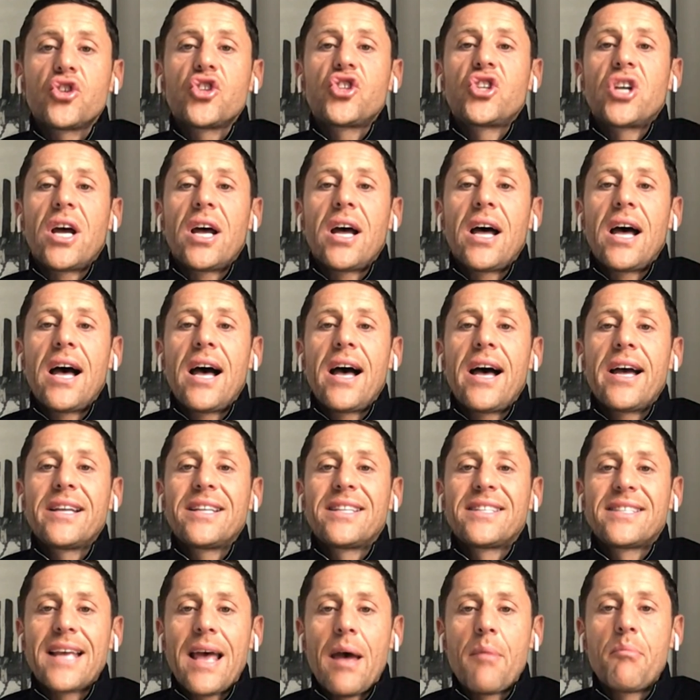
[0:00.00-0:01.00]
such
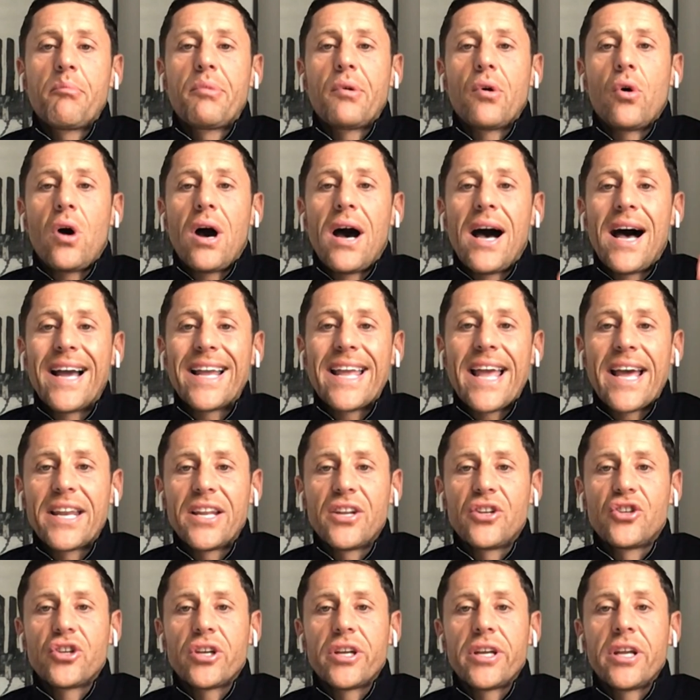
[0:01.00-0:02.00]
high tempo, high
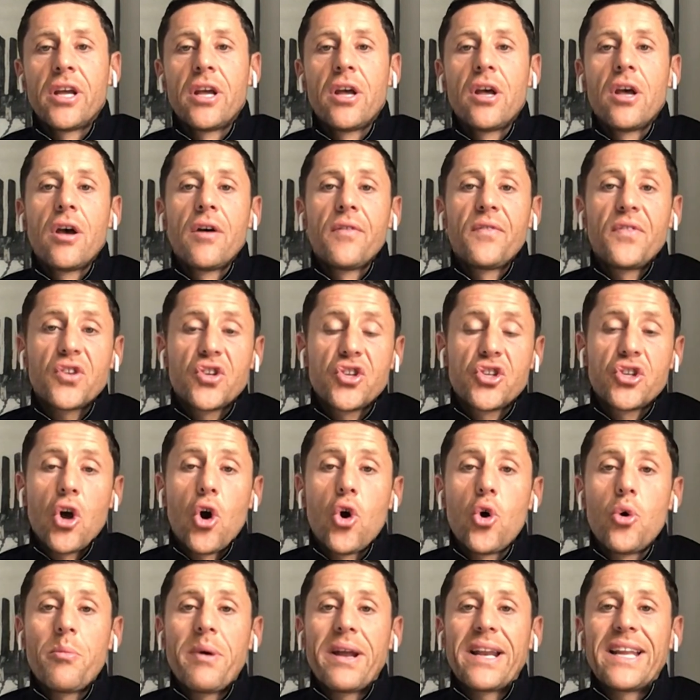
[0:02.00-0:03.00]
energy for
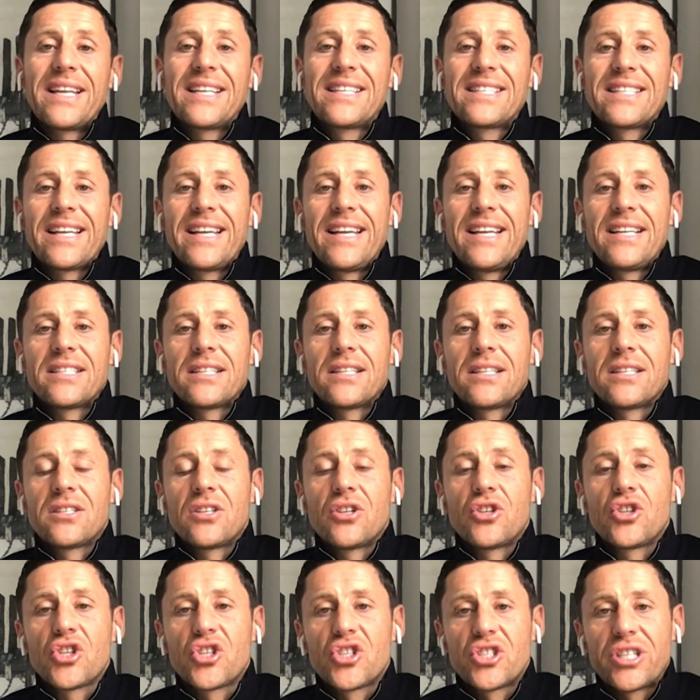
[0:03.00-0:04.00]
so many
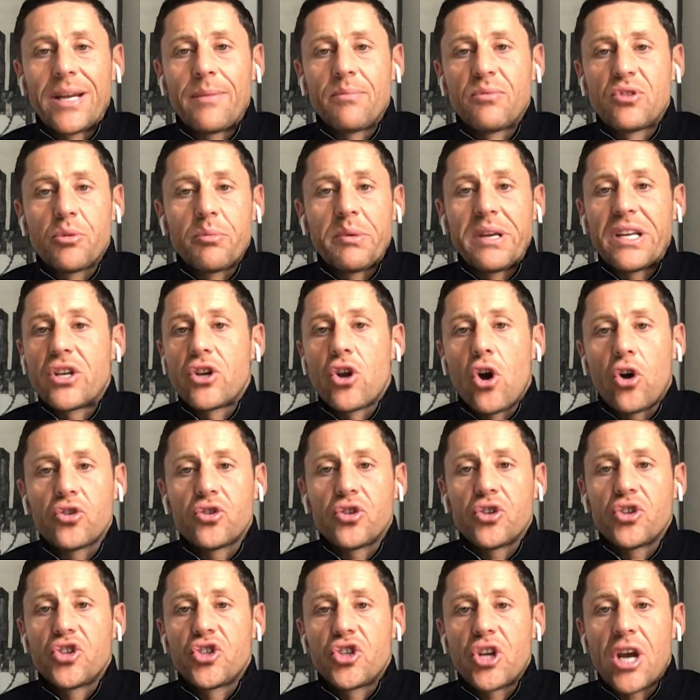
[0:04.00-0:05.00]
seasons. They just seem to be
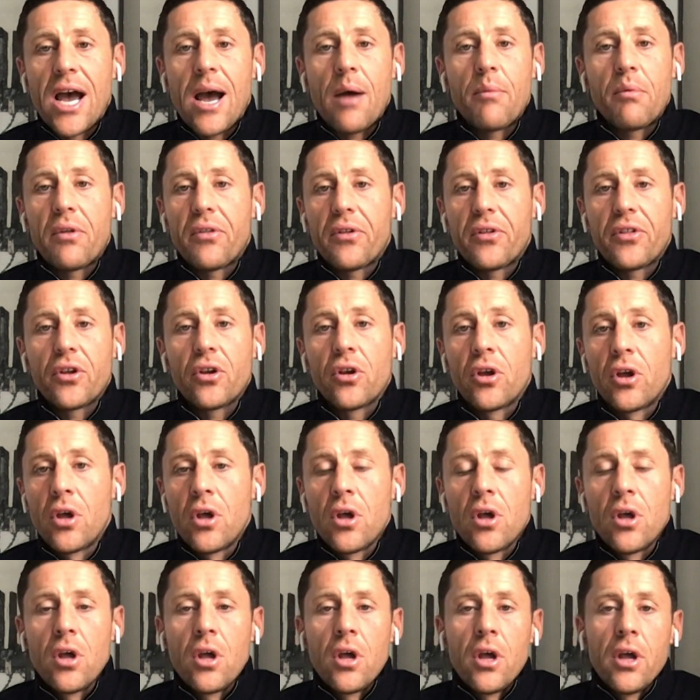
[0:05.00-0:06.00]
not as sharp, whether
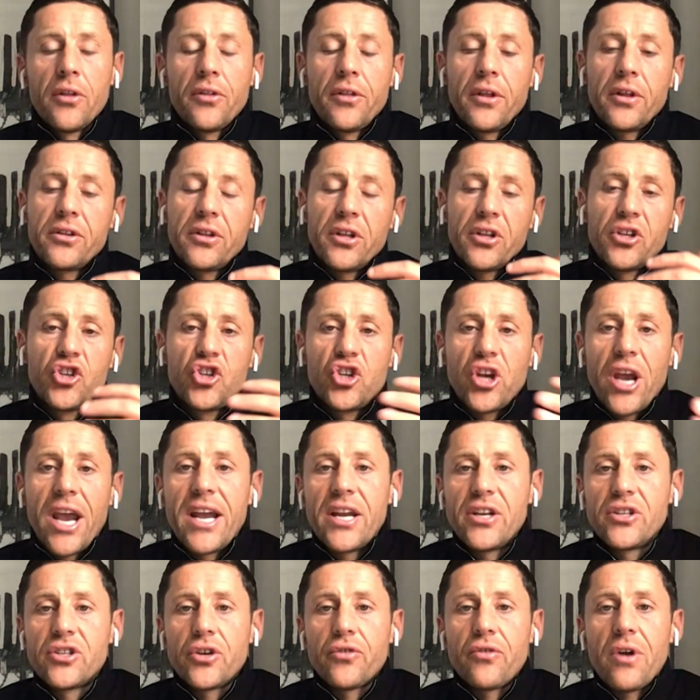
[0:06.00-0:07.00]
the
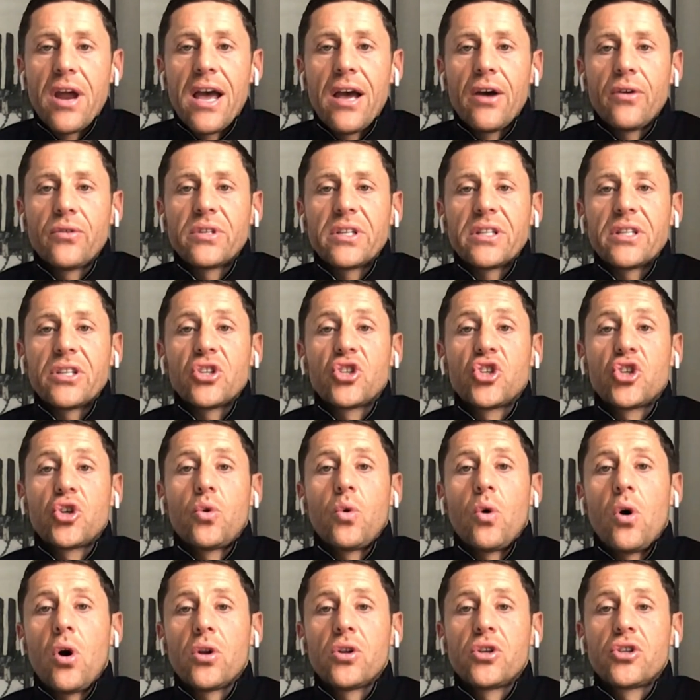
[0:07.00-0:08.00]
change around in the
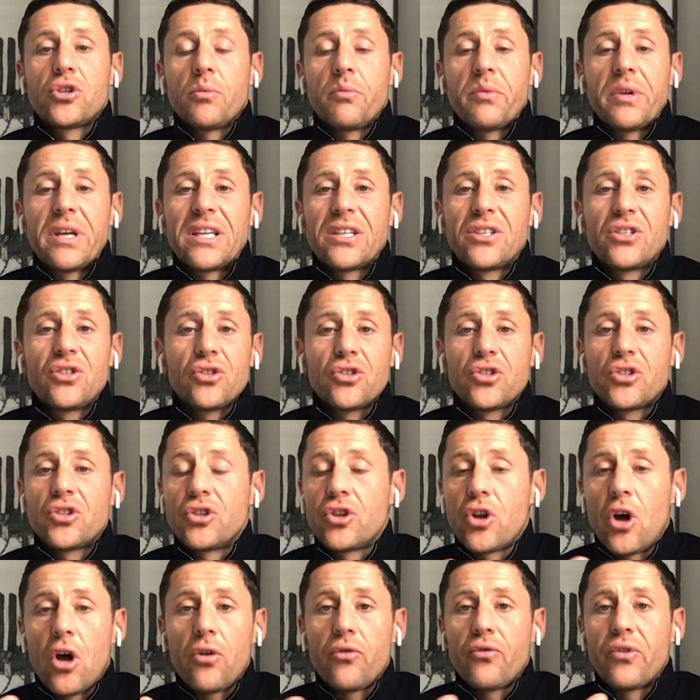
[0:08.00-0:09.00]
squad, something's
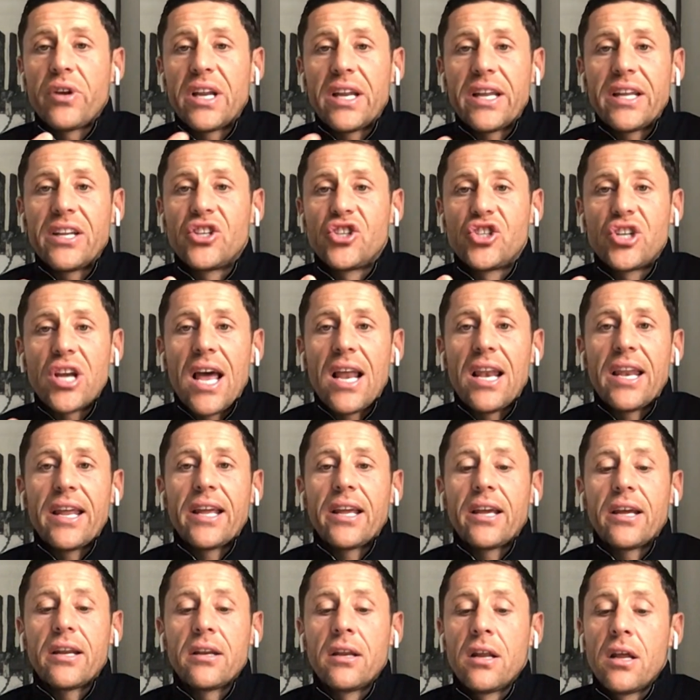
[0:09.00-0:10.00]
just not really
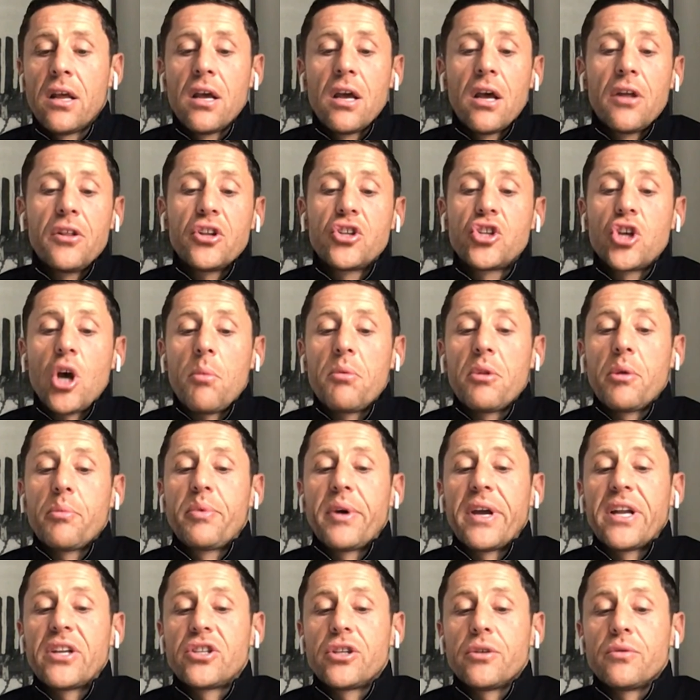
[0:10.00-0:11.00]
gelling. And at the top of
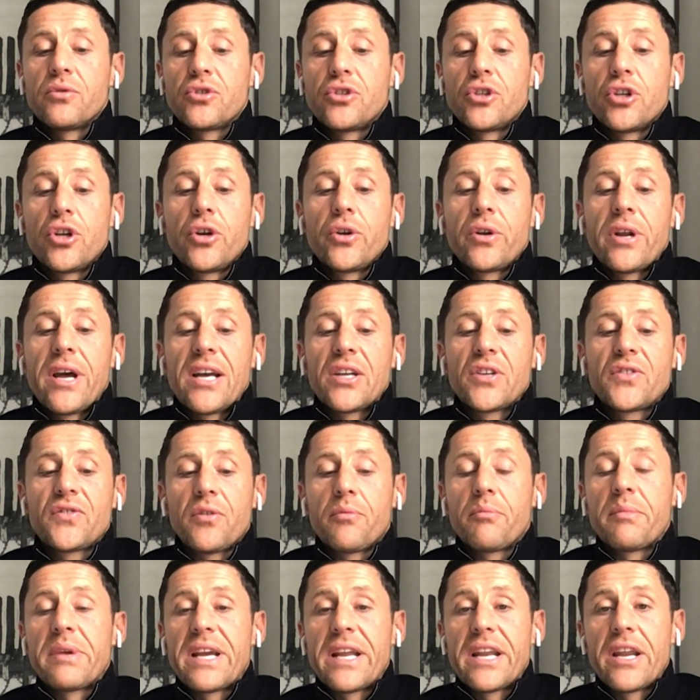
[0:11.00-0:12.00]
the pitch, it was
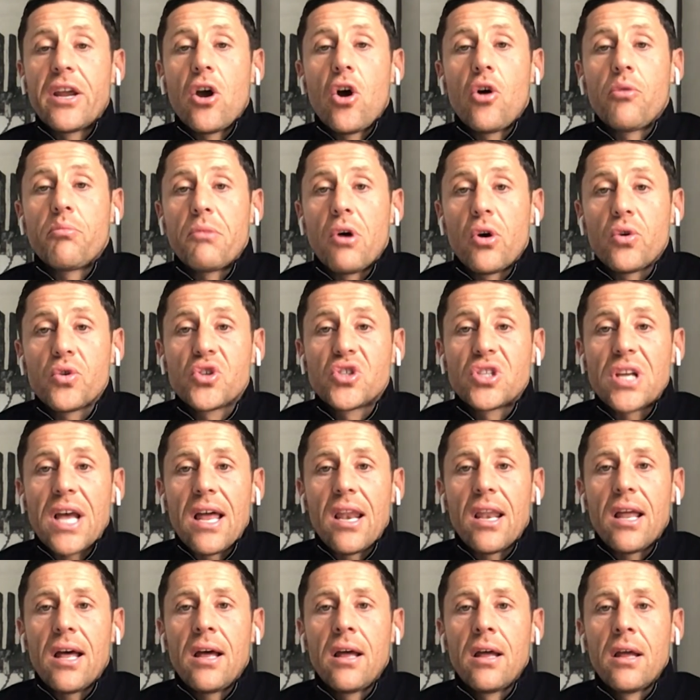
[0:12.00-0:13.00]
Nunes, Firmino, Mo
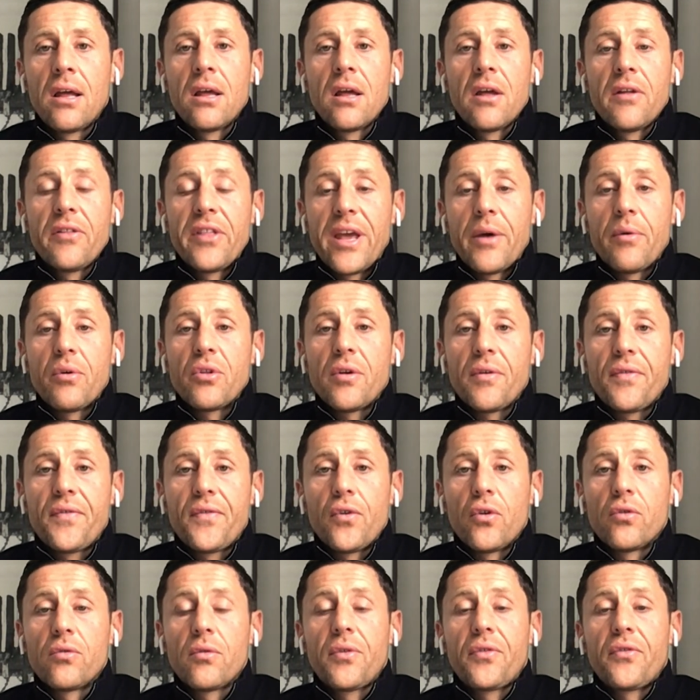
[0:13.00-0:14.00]
Salah. They were the
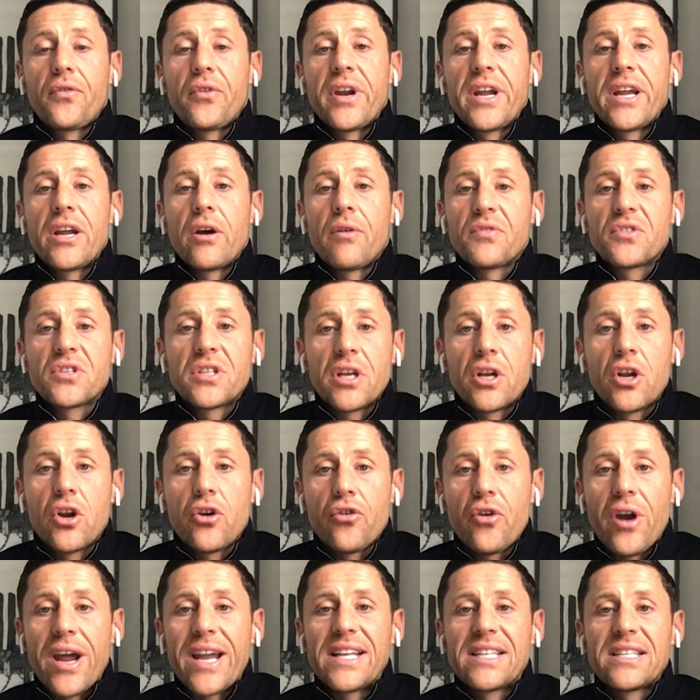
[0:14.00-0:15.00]
front three, obviously
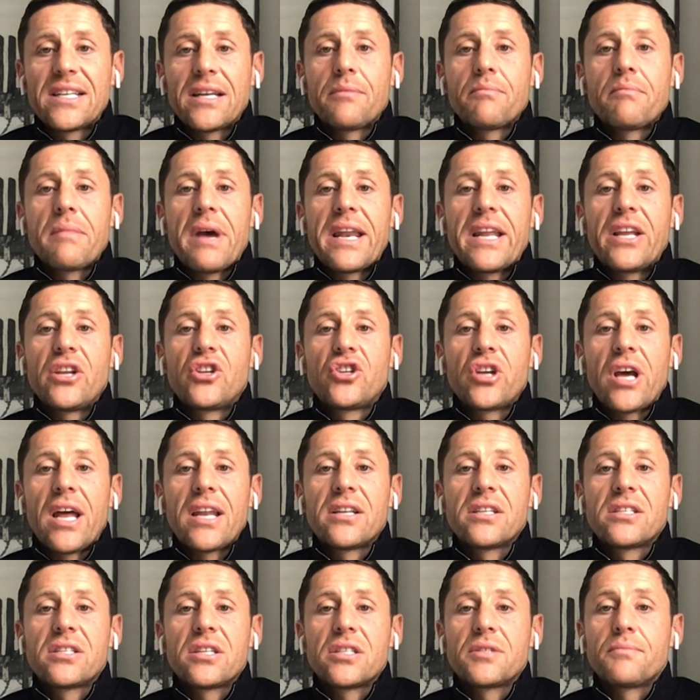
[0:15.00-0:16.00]
creating many
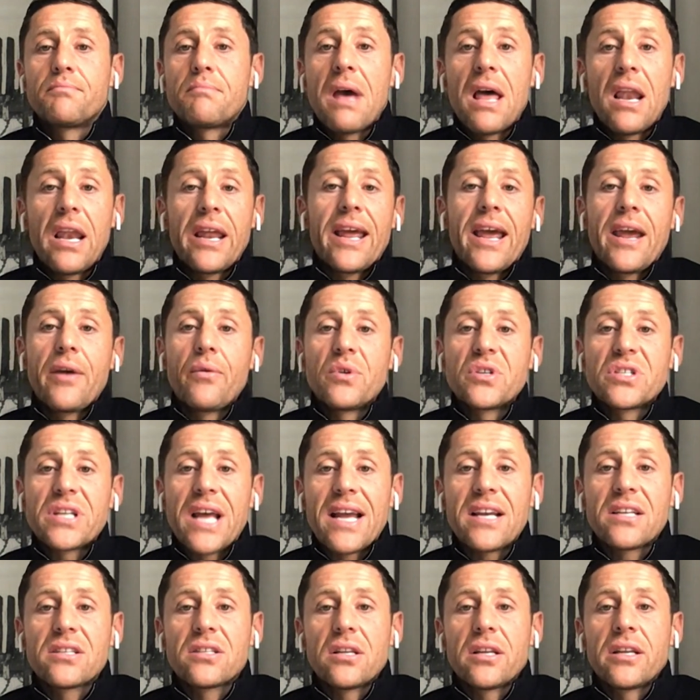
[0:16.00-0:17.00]
chances. Meslier
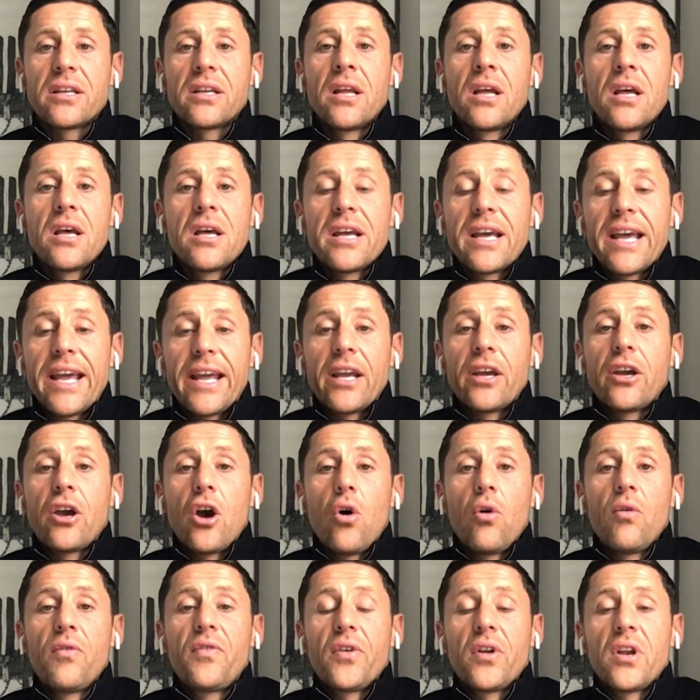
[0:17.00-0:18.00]
was excellent in
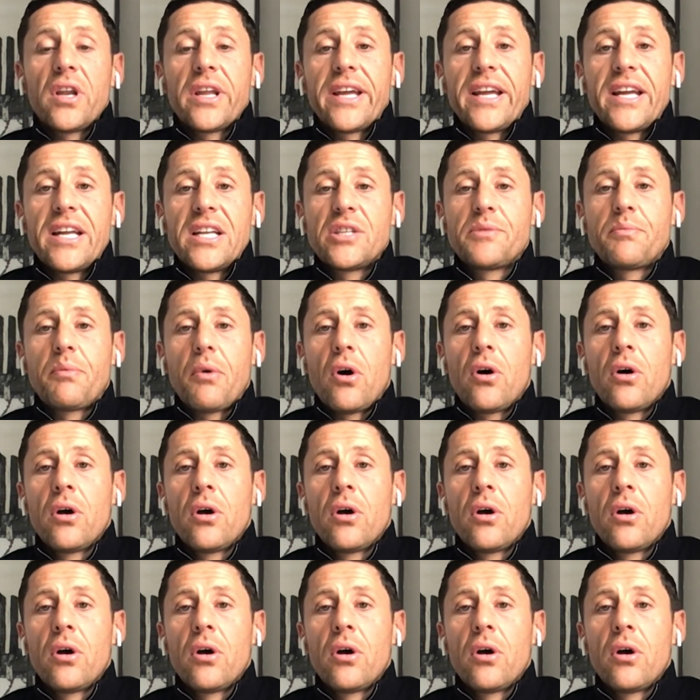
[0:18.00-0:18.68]
goal for Leeds.